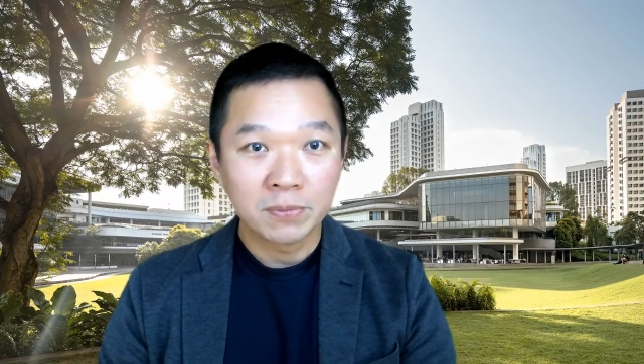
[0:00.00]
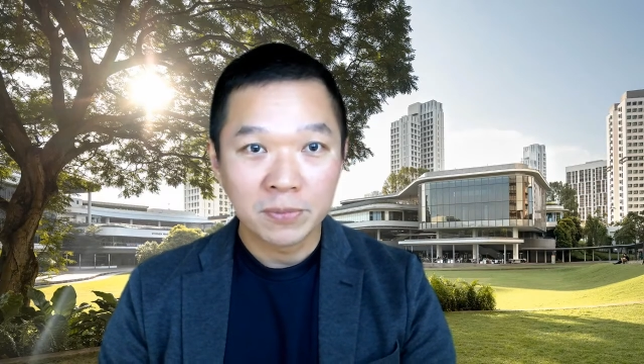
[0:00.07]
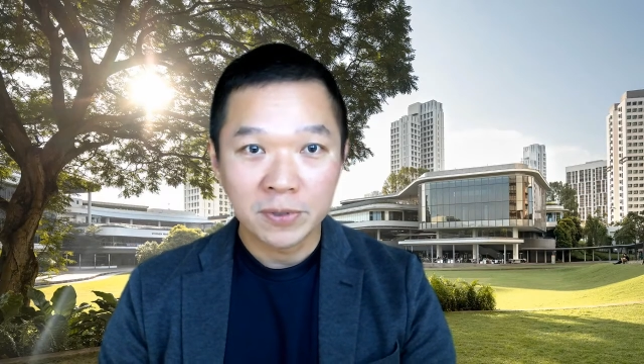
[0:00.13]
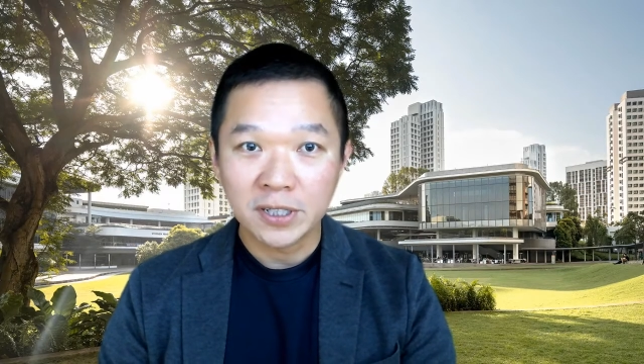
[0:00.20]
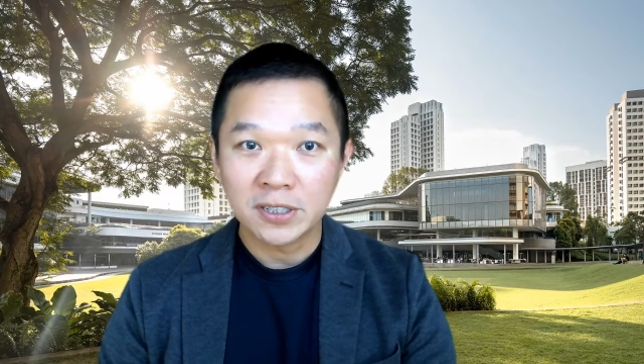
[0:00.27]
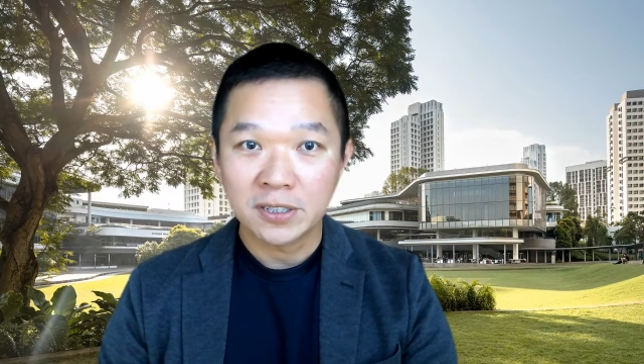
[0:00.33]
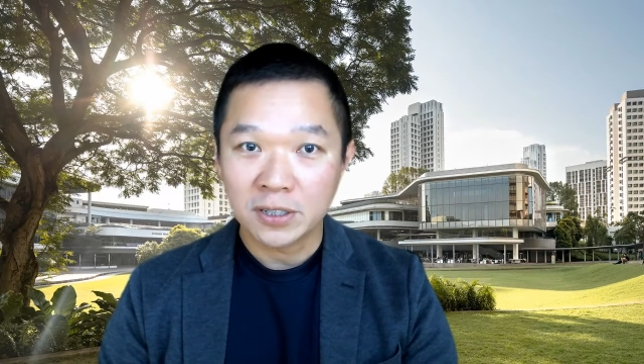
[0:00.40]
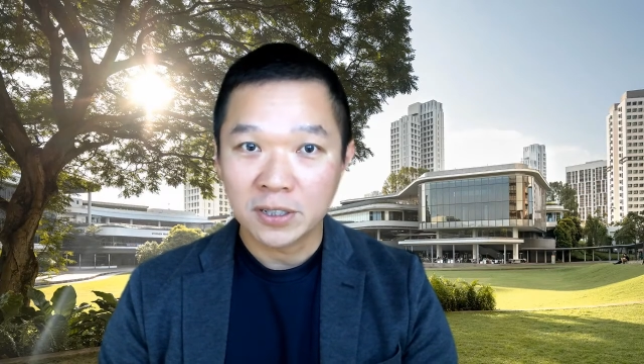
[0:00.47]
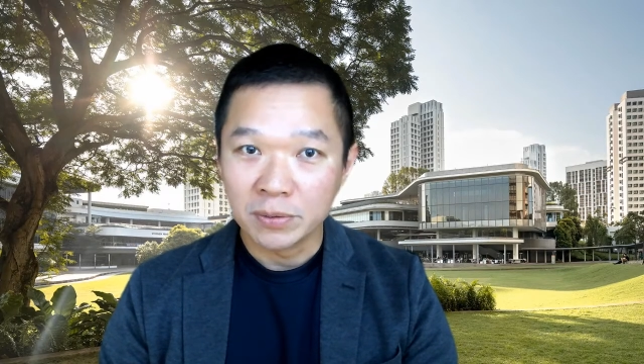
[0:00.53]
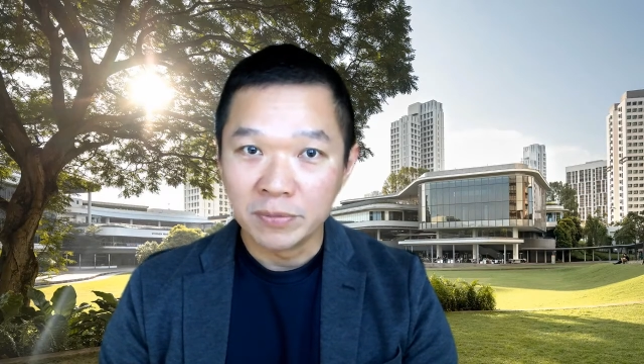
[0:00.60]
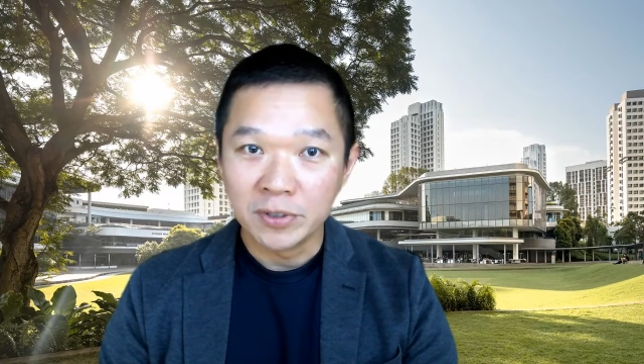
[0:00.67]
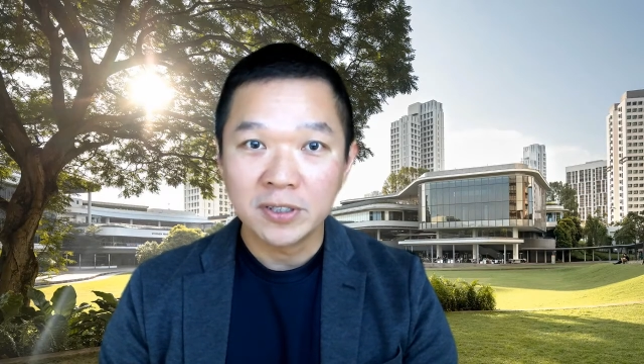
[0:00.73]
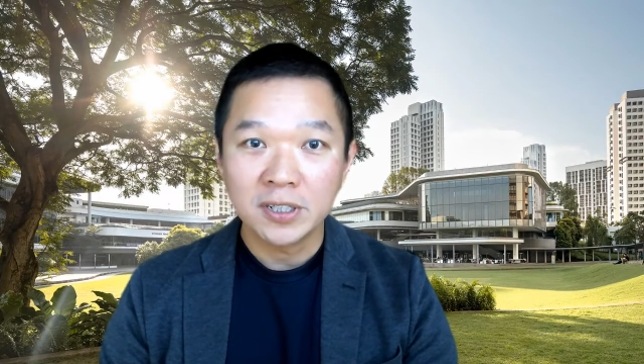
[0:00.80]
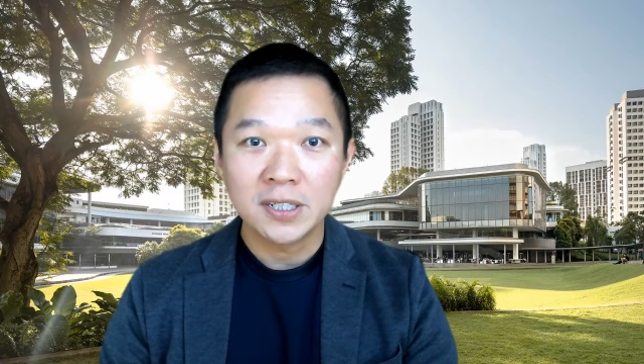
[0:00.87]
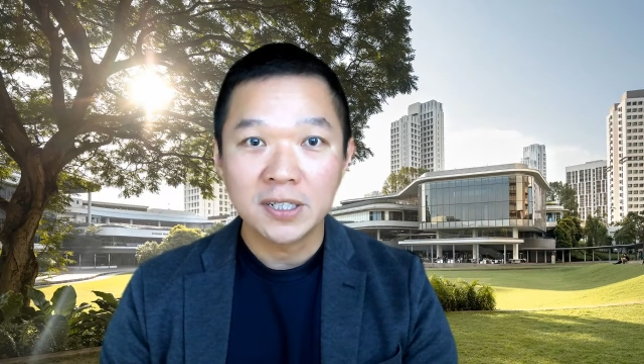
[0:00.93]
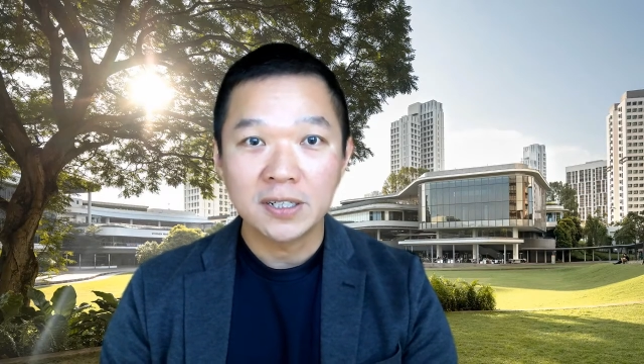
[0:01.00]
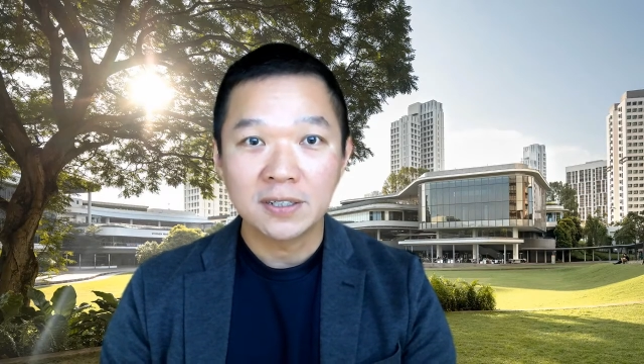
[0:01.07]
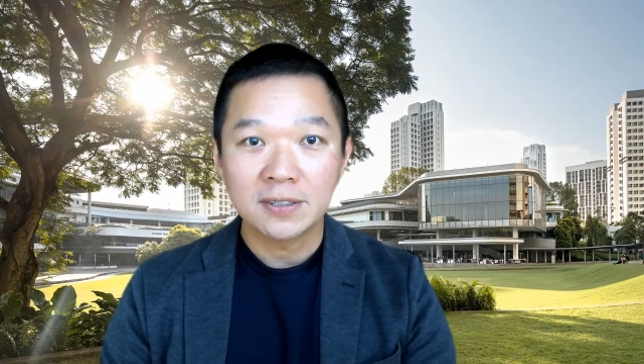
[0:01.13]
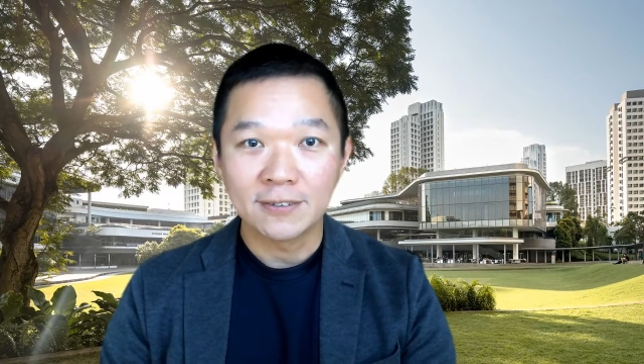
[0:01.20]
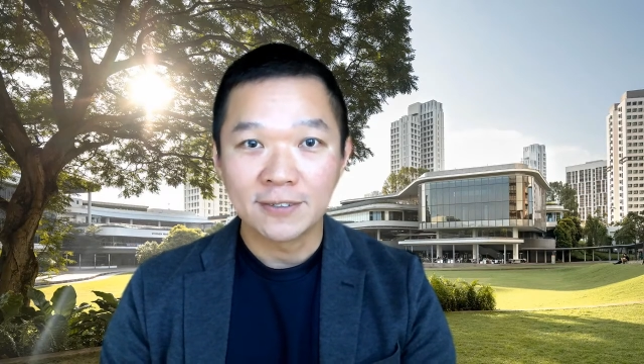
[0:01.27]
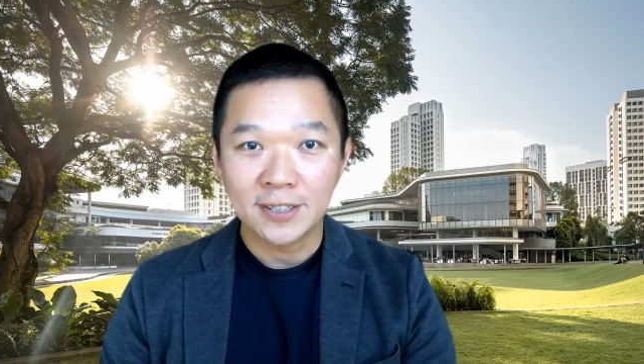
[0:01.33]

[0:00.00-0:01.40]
bridge the communities of